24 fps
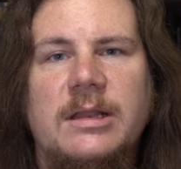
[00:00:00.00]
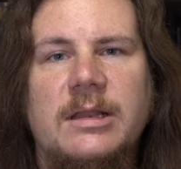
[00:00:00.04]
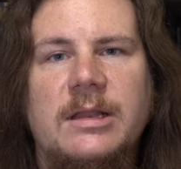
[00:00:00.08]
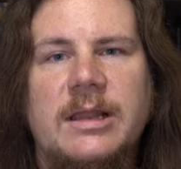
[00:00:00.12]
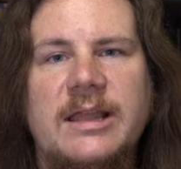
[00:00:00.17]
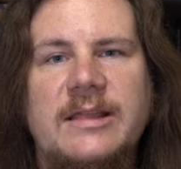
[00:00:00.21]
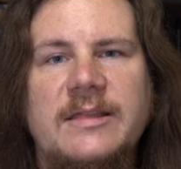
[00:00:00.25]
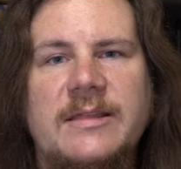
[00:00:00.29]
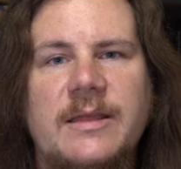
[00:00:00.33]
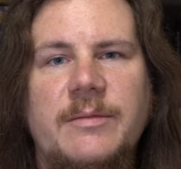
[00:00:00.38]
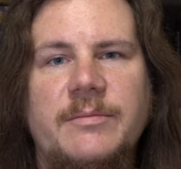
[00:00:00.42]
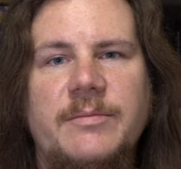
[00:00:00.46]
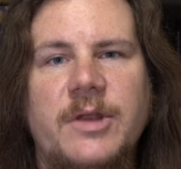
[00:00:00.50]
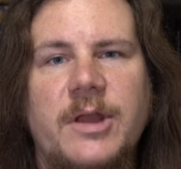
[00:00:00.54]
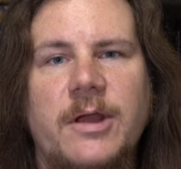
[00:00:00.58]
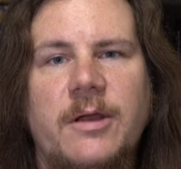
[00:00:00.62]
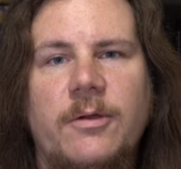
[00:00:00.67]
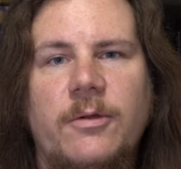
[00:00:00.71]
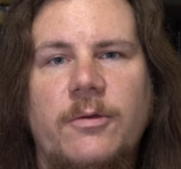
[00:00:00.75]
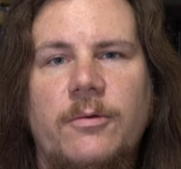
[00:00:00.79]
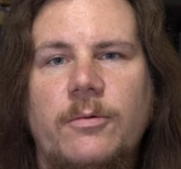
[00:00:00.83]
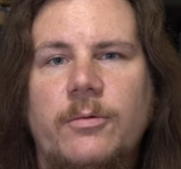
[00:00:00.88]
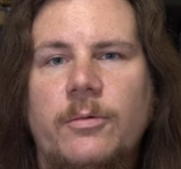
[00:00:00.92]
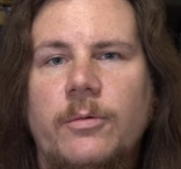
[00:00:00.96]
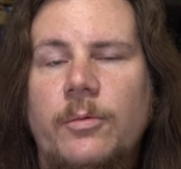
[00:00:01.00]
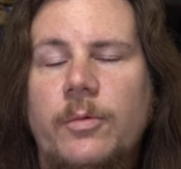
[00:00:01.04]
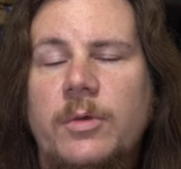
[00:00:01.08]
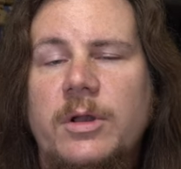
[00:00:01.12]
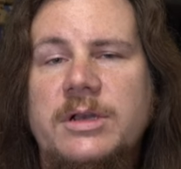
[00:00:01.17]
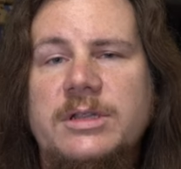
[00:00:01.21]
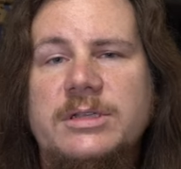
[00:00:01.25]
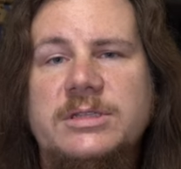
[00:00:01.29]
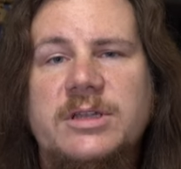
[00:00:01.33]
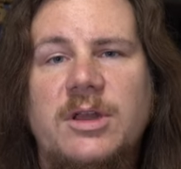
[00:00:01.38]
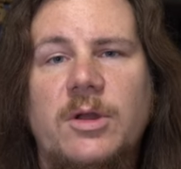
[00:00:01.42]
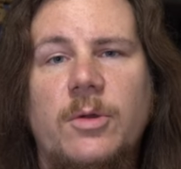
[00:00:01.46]
Let them know
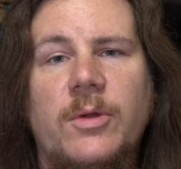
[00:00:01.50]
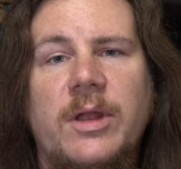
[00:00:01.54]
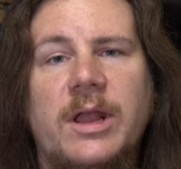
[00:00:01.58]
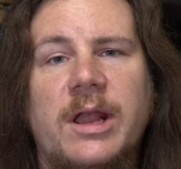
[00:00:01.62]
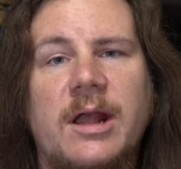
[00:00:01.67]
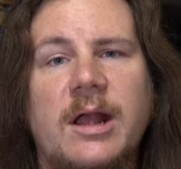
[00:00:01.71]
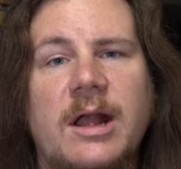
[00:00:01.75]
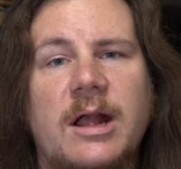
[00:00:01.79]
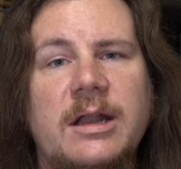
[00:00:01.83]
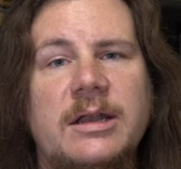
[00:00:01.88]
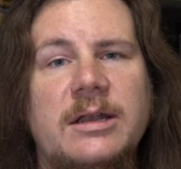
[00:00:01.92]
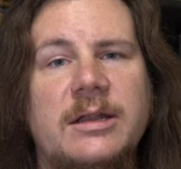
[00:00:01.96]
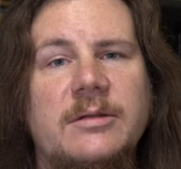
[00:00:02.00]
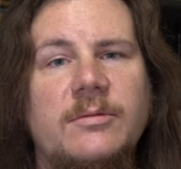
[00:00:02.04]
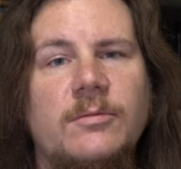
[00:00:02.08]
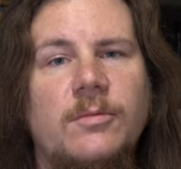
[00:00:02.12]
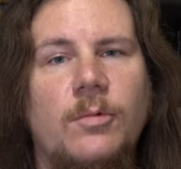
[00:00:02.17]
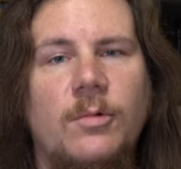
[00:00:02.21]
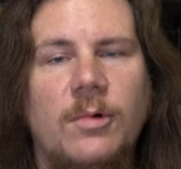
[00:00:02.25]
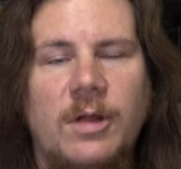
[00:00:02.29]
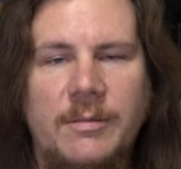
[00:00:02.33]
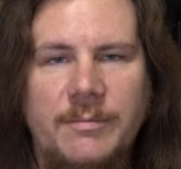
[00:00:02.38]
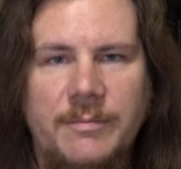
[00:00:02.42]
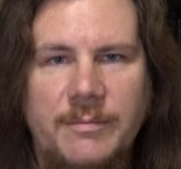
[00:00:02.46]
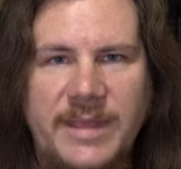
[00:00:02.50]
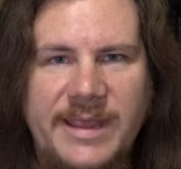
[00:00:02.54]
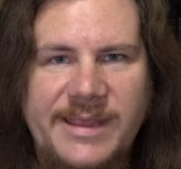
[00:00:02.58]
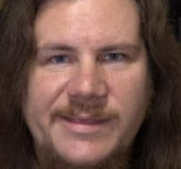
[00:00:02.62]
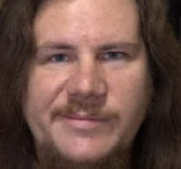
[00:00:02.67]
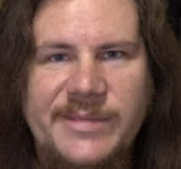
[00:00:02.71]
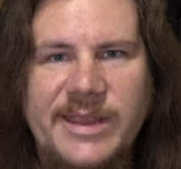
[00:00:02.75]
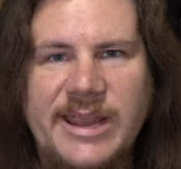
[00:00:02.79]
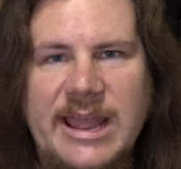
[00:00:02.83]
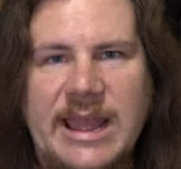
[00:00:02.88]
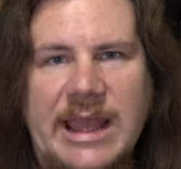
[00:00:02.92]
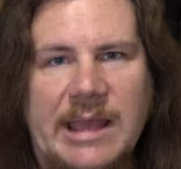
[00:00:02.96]
what is going on and what may
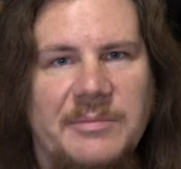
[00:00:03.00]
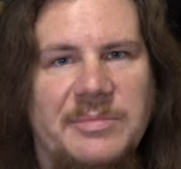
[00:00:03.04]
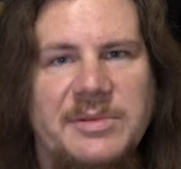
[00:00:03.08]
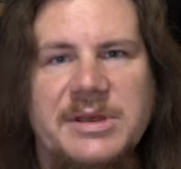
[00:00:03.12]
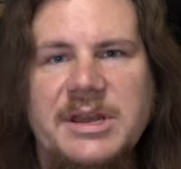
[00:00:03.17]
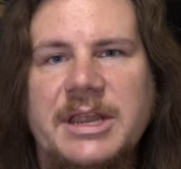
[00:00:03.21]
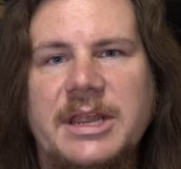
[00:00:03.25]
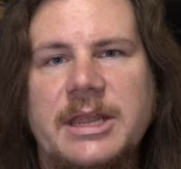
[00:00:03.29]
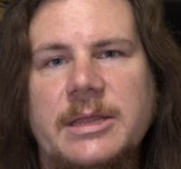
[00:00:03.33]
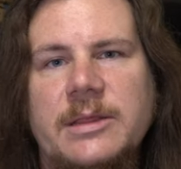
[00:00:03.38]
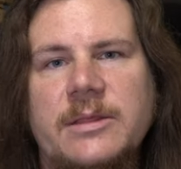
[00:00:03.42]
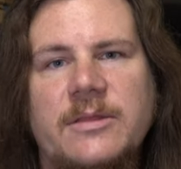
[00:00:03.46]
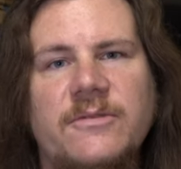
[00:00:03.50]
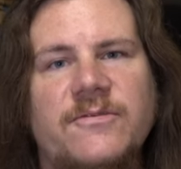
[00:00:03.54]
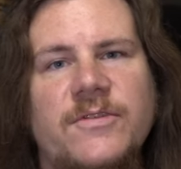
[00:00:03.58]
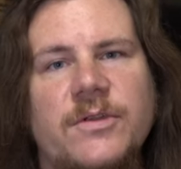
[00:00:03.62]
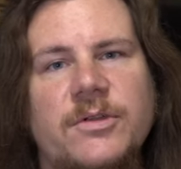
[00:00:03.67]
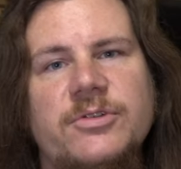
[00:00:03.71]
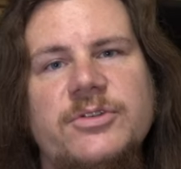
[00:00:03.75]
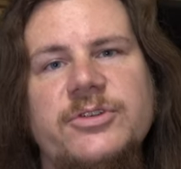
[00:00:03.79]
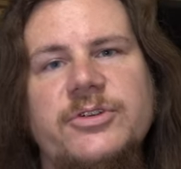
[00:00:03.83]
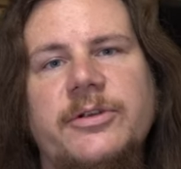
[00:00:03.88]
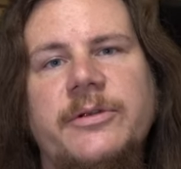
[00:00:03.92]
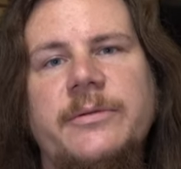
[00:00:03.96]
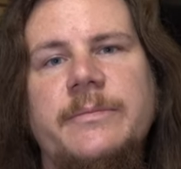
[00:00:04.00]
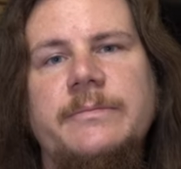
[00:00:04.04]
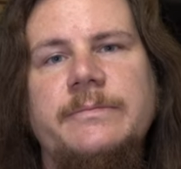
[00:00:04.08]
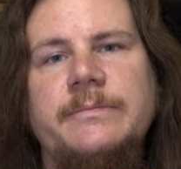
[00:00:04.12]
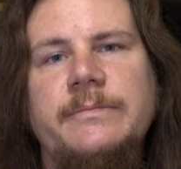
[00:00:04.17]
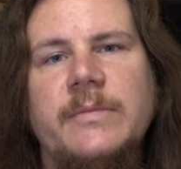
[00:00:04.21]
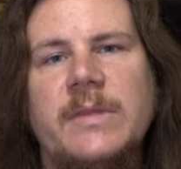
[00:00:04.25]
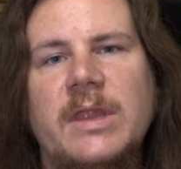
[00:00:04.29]
be happening in the future.